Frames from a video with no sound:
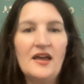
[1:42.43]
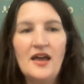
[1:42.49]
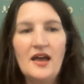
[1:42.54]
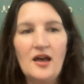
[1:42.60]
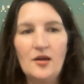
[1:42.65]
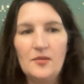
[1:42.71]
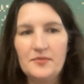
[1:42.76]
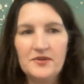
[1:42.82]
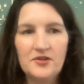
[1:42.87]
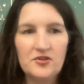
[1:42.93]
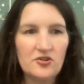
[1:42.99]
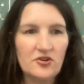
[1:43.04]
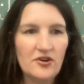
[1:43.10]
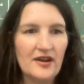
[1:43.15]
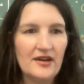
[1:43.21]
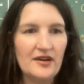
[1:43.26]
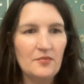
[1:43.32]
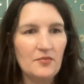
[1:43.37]
help you
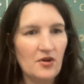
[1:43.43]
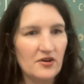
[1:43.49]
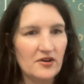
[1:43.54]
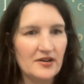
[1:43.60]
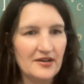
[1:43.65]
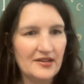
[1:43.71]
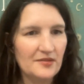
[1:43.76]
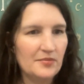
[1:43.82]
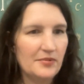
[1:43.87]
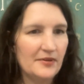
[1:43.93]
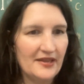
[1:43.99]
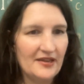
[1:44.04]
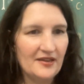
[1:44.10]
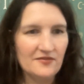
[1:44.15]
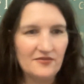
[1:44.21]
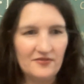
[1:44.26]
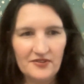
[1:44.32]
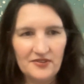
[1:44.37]
create a marketing
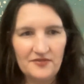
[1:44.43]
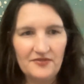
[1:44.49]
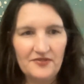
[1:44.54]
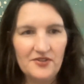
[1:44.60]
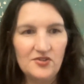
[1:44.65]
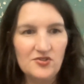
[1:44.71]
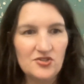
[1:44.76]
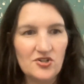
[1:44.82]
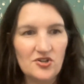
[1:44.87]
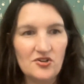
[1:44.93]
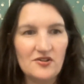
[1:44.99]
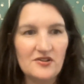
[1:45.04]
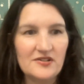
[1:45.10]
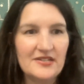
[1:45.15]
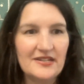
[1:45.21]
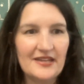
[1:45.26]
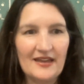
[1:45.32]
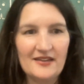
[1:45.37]
plan for the future
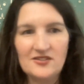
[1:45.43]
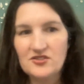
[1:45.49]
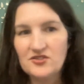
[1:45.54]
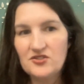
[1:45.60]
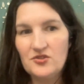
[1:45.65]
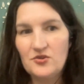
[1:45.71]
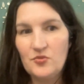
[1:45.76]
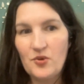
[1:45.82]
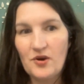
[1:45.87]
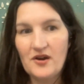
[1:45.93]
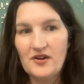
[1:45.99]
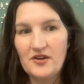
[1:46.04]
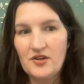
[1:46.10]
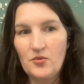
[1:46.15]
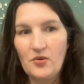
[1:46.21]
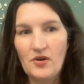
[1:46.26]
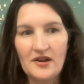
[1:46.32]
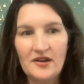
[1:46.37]
to get you where you
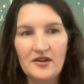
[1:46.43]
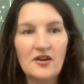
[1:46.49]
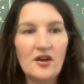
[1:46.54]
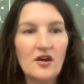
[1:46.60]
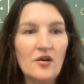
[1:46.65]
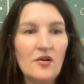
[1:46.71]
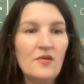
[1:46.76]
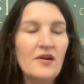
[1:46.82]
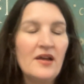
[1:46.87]
want to go,